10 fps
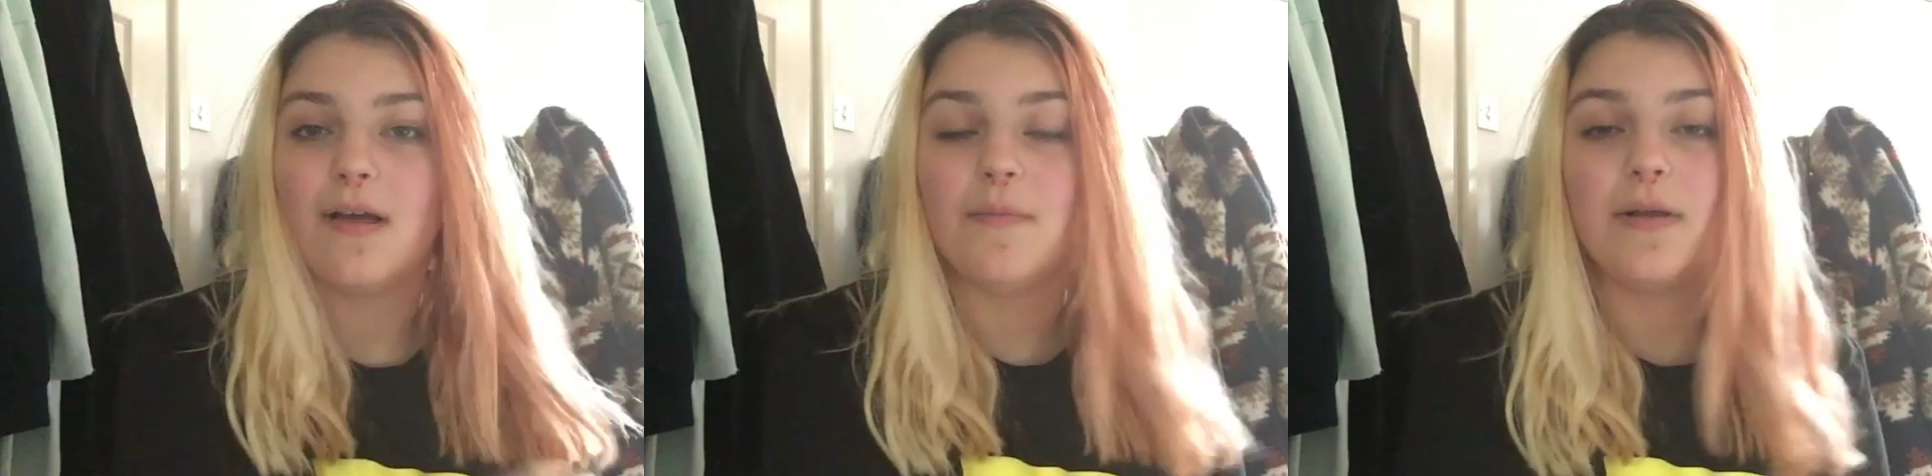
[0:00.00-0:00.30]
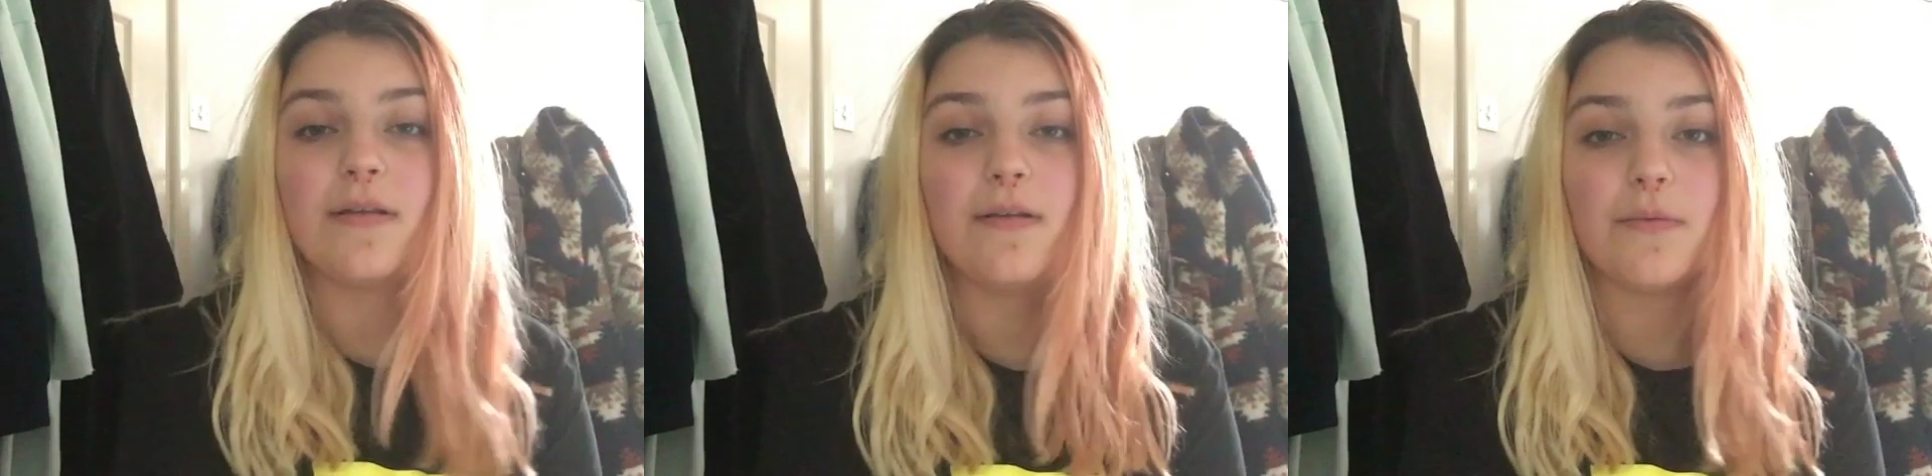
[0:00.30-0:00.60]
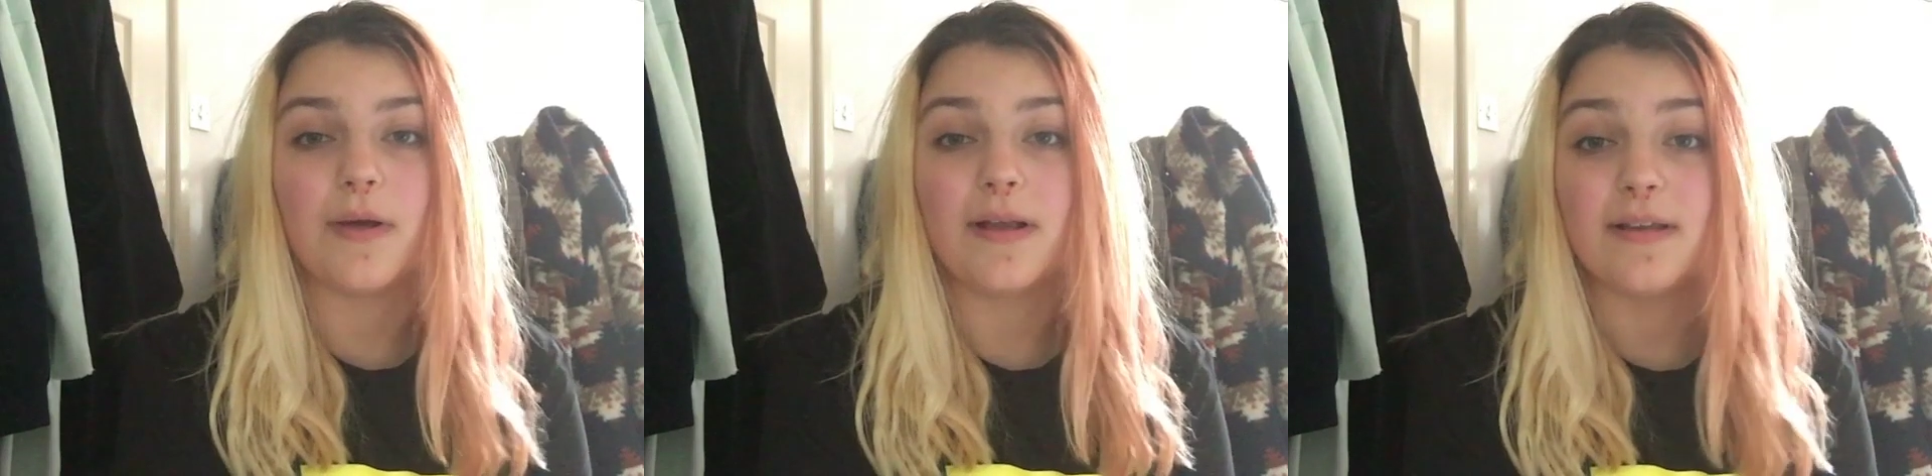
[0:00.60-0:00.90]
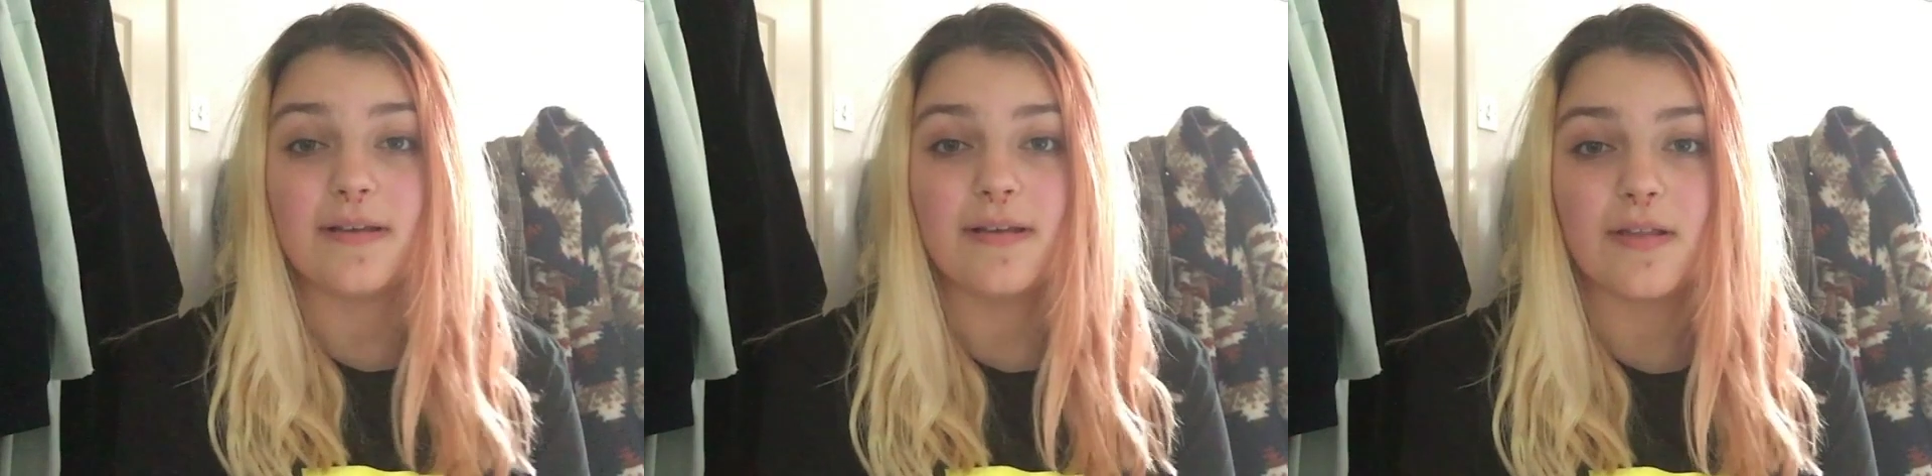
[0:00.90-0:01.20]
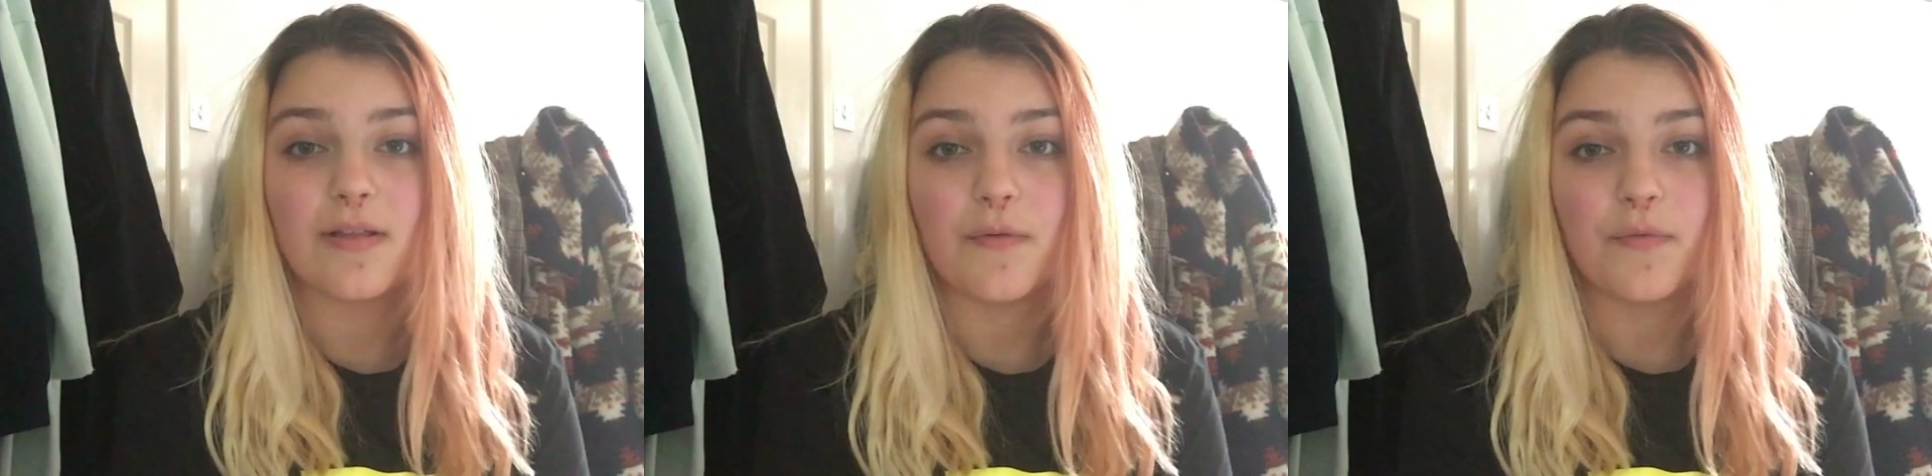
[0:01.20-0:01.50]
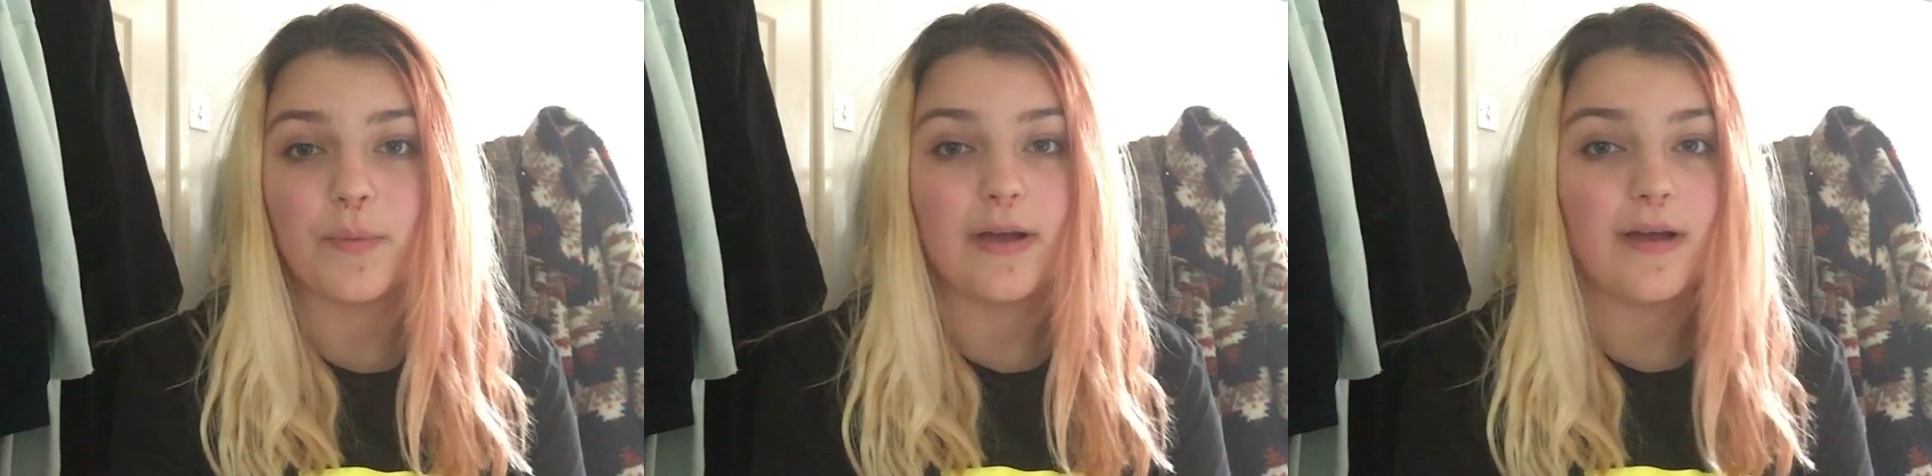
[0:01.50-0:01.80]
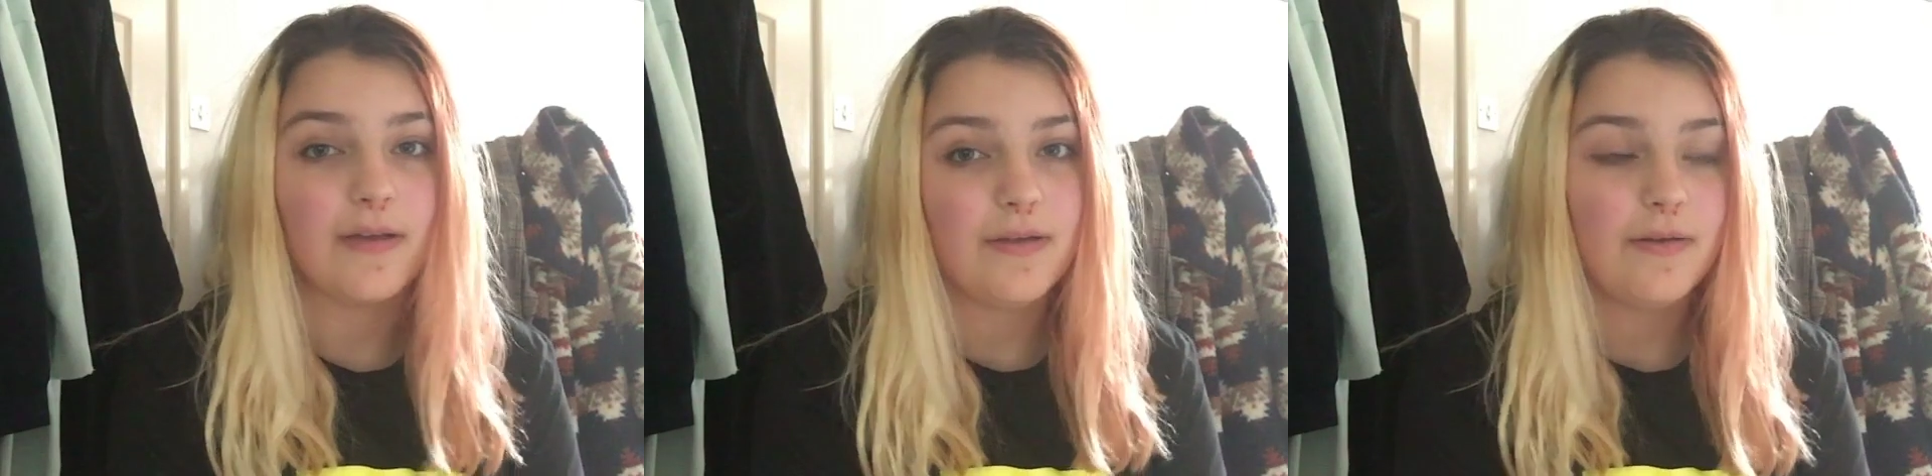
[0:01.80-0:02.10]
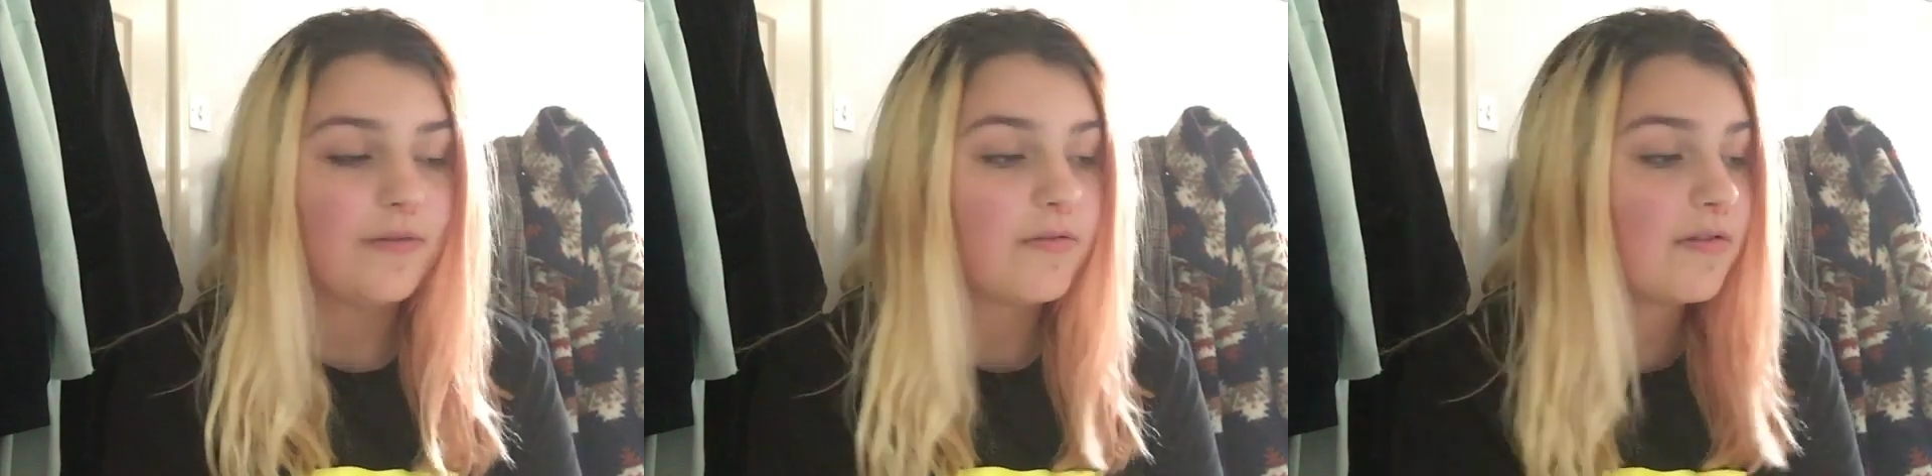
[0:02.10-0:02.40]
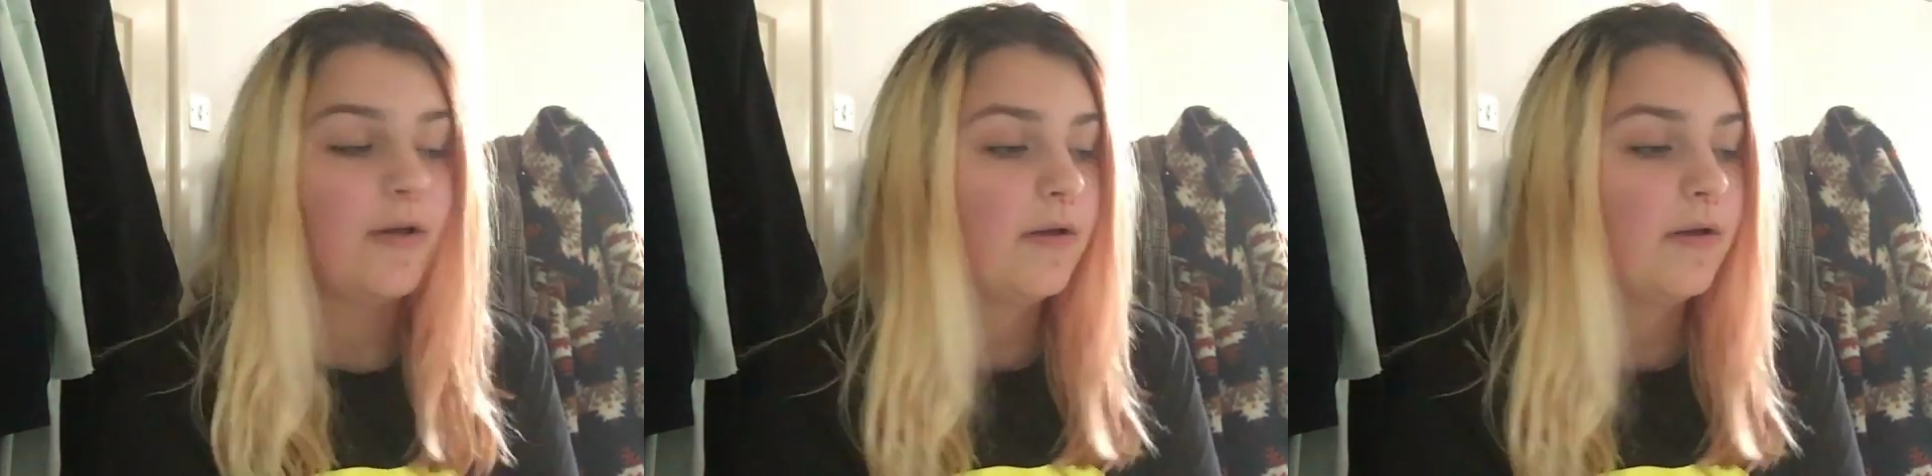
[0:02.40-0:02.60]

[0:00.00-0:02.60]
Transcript: I mentioned what editing software I use.